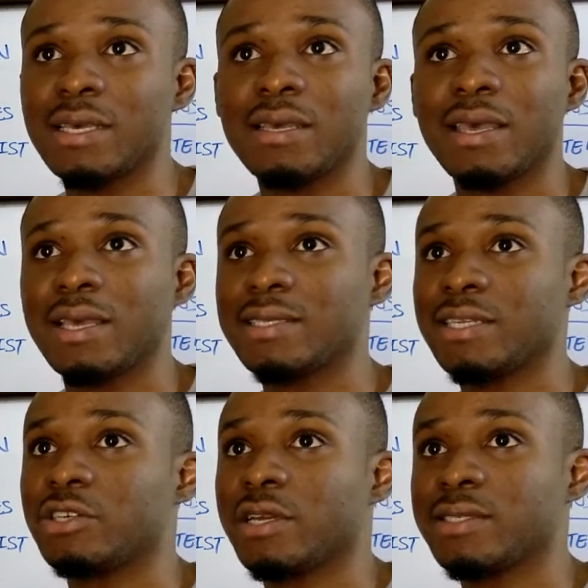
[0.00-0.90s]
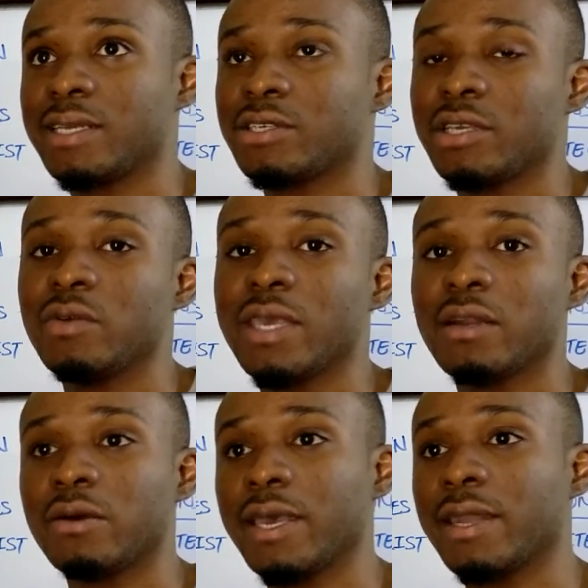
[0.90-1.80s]
etc., etc. You can
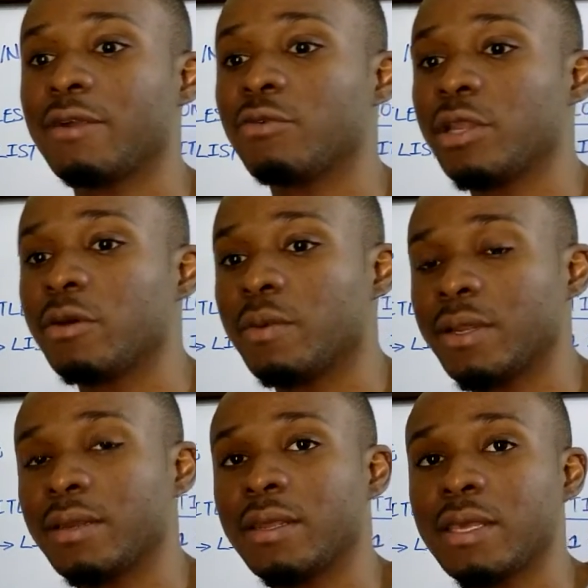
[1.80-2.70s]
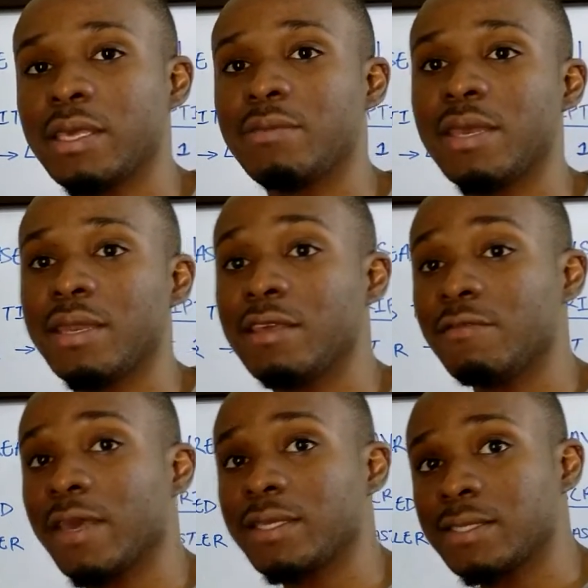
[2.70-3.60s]
go ahead and read up on eBay
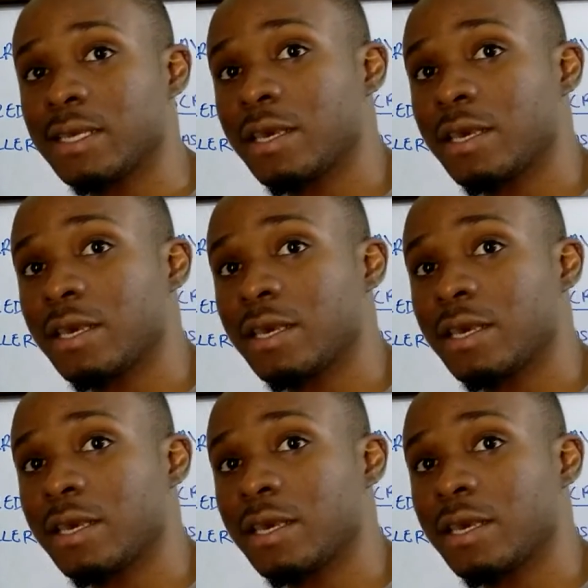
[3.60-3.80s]
defects